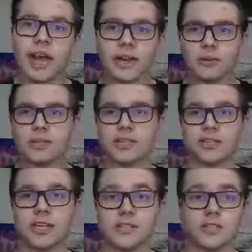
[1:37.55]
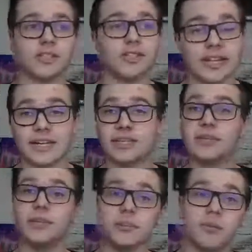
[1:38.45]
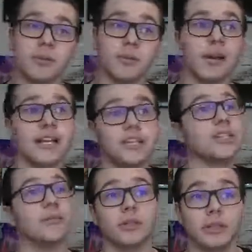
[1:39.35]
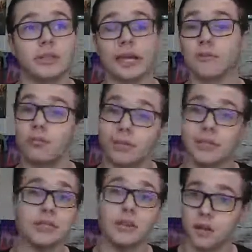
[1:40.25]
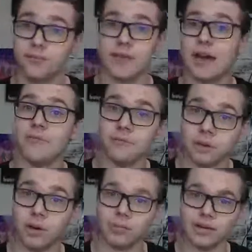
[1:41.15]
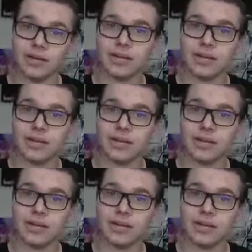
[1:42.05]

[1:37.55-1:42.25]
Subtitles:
I know the consensus is that it's a good movie, but I genuinely, really love that film.